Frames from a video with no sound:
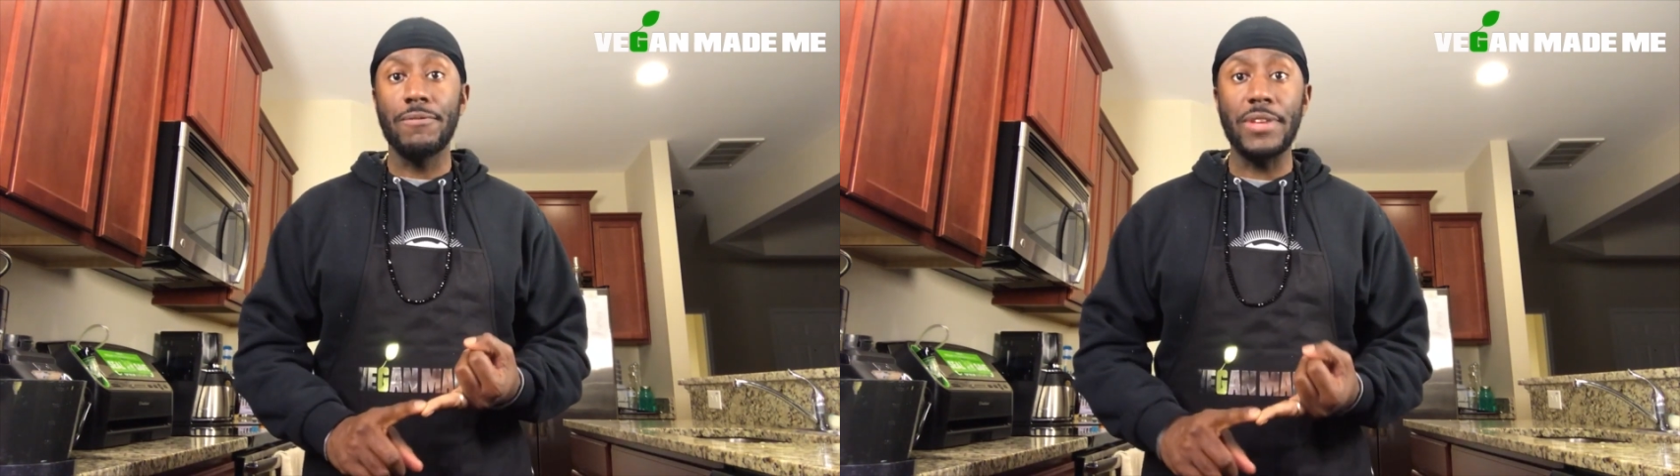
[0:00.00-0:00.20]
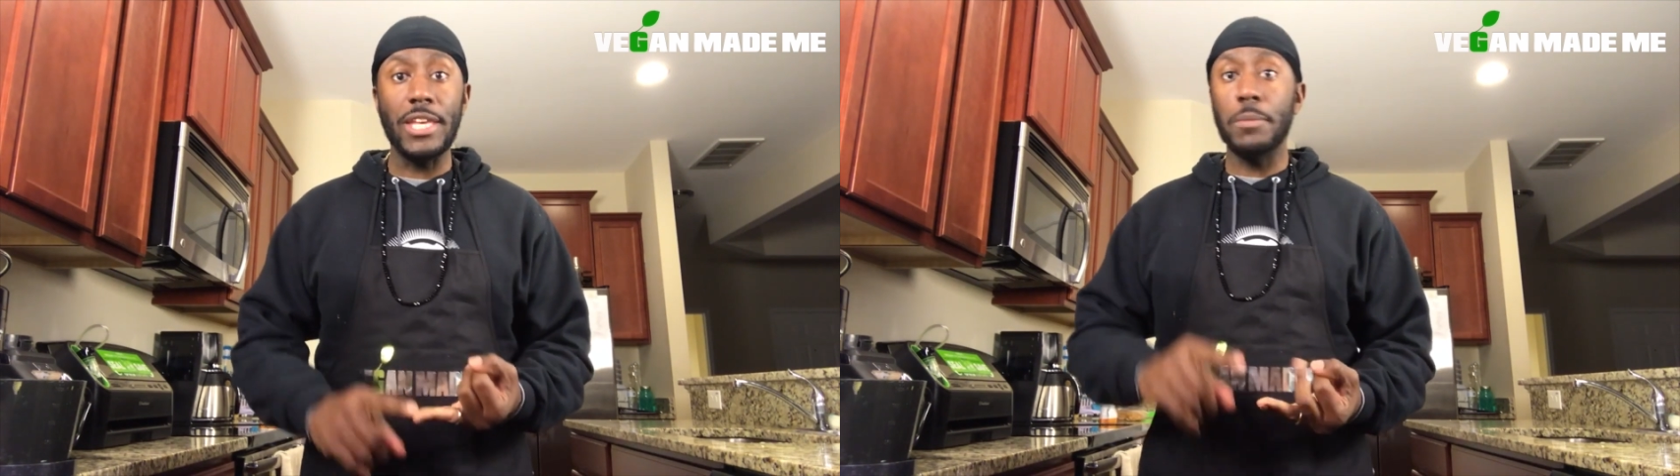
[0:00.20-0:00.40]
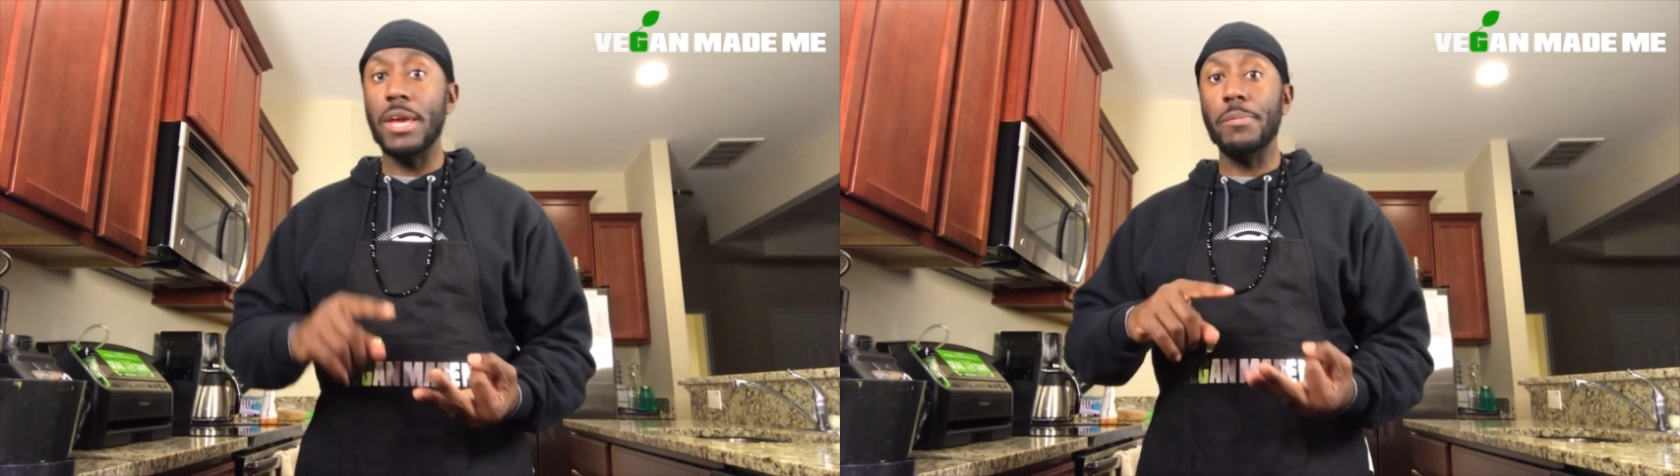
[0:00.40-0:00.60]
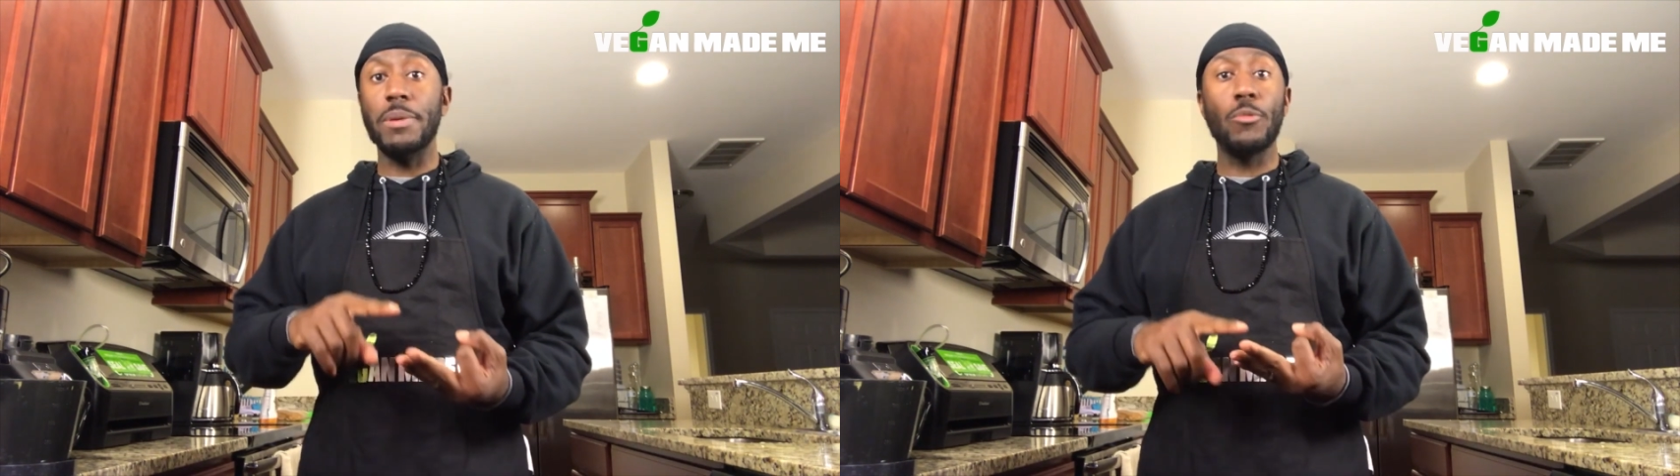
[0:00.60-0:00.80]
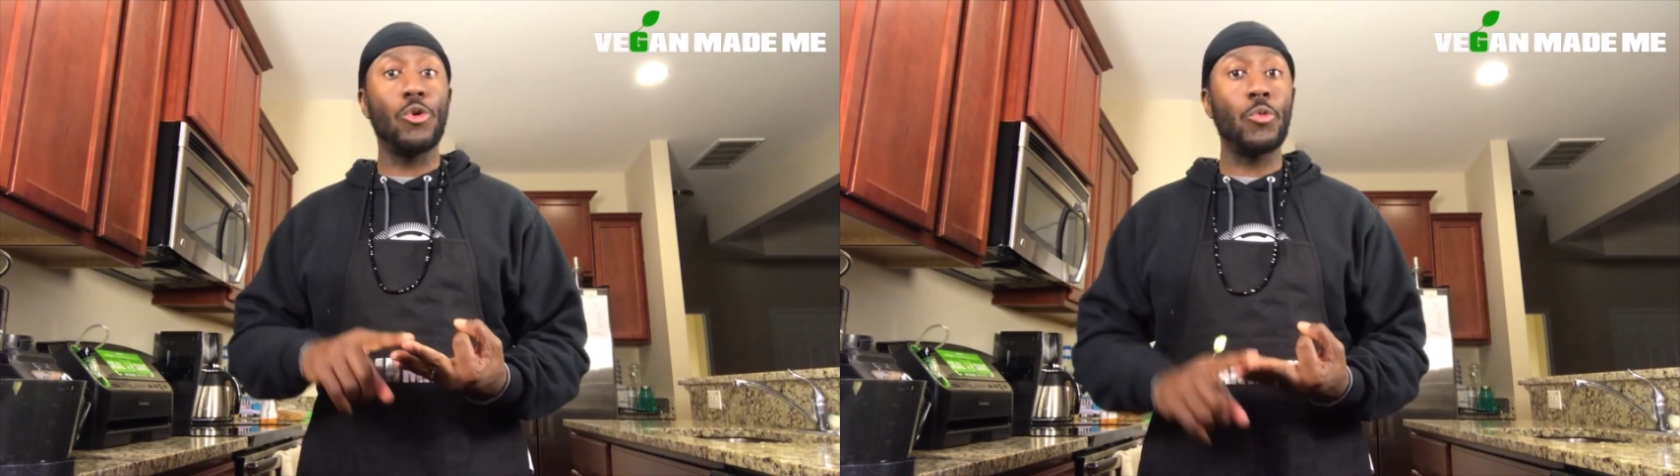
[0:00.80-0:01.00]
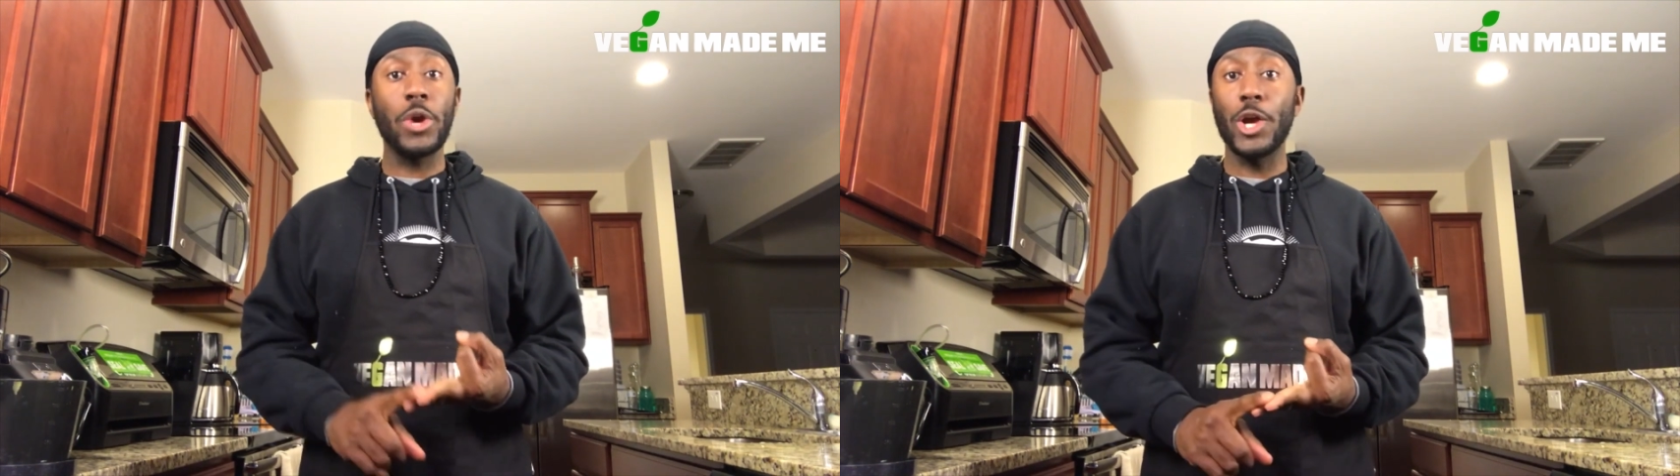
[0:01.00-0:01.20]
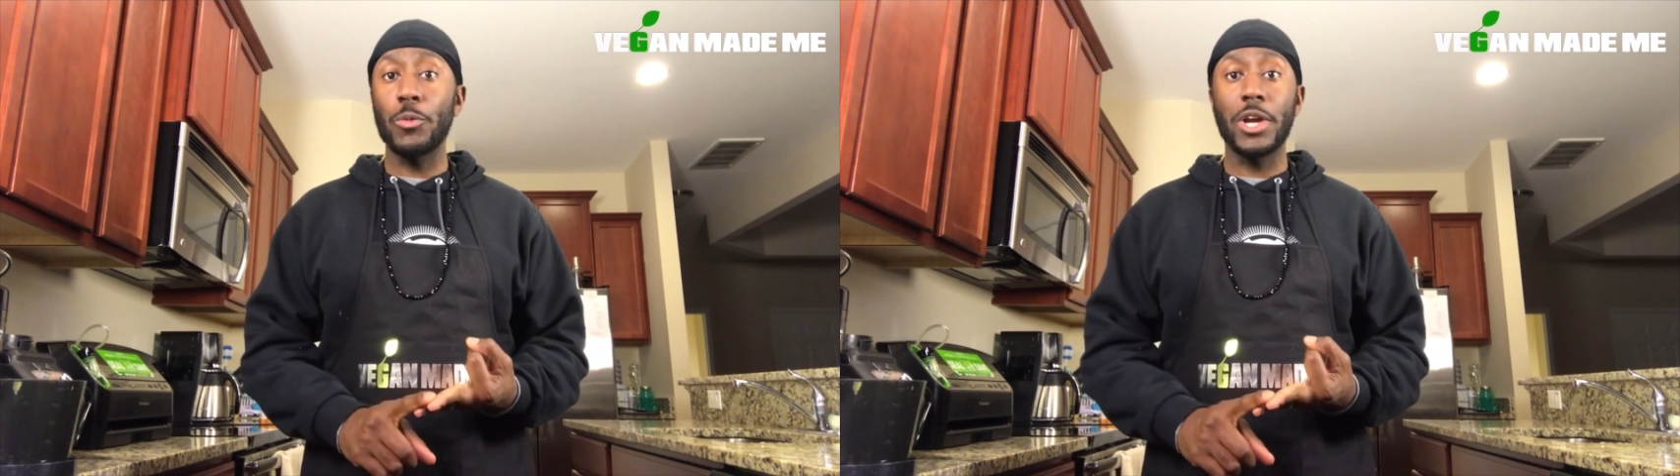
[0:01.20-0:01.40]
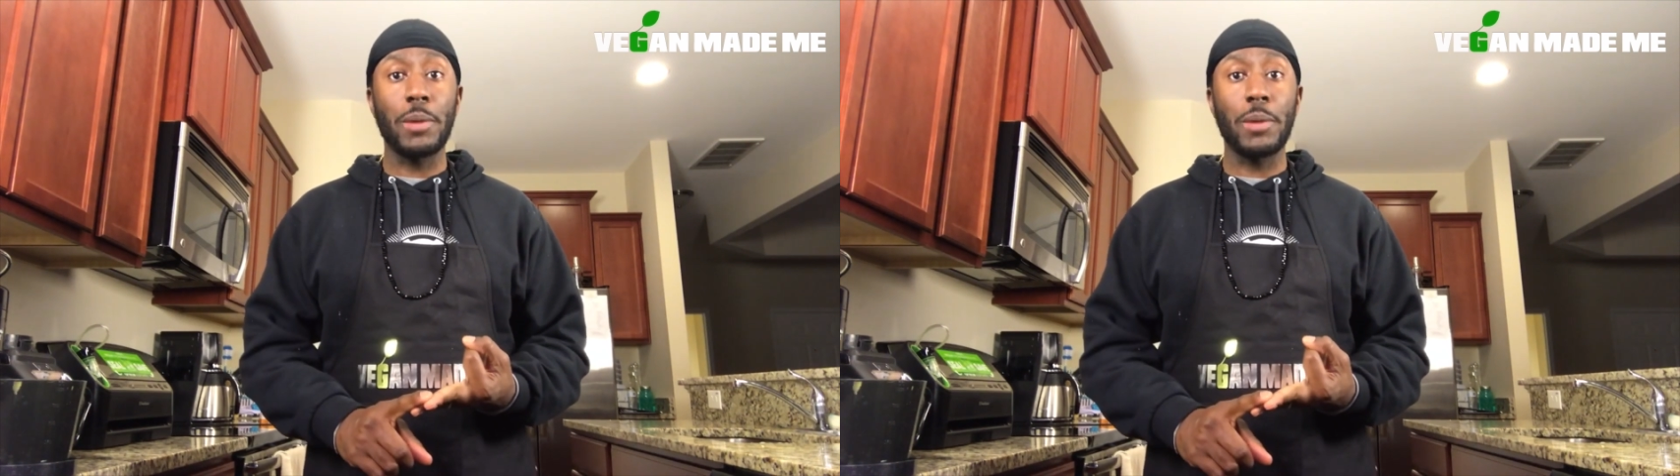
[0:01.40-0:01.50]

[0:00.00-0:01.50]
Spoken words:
Vegan made me more aware of